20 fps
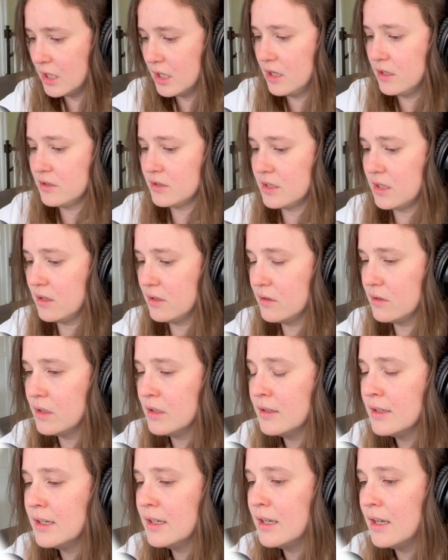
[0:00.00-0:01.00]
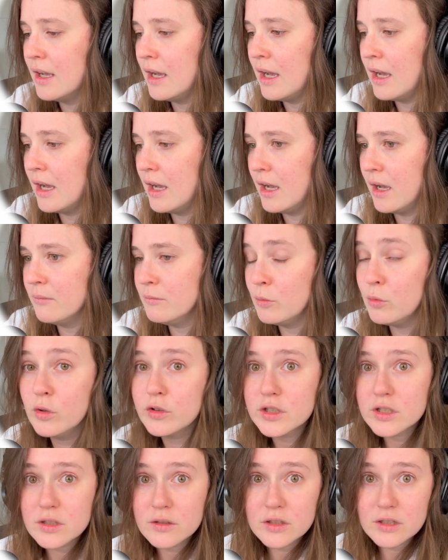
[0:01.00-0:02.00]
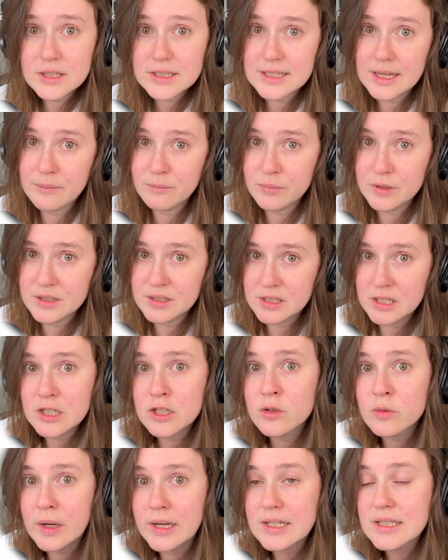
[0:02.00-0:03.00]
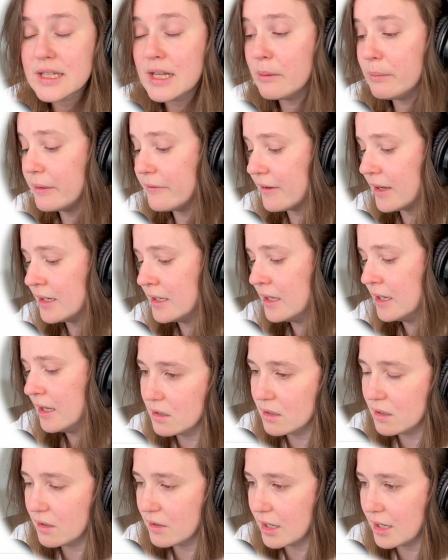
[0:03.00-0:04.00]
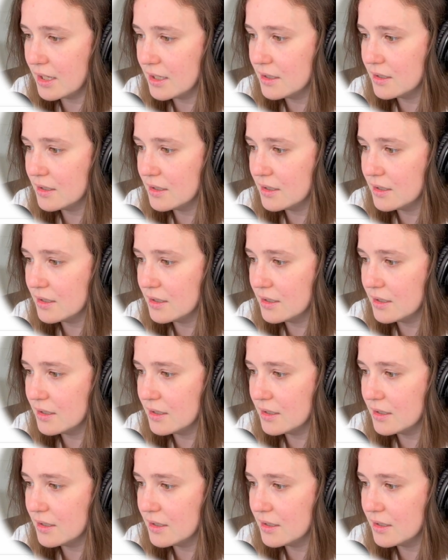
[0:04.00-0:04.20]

So we'll just do the same presentation twice. That'll be fine. Okay,